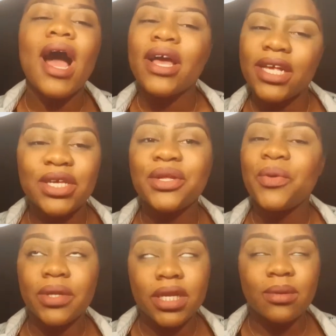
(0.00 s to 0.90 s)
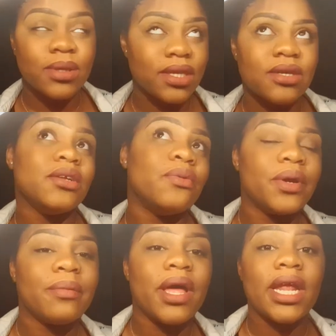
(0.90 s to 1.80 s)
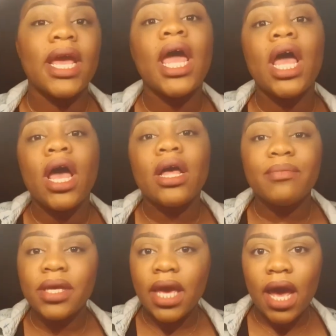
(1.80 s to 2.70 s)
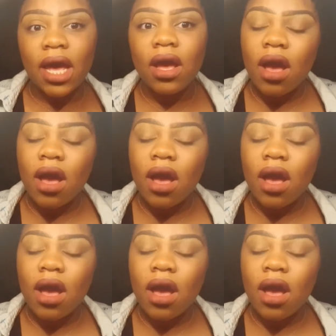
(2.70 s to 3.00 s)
I'll get to knowing them, so don't worry about it. But yeah,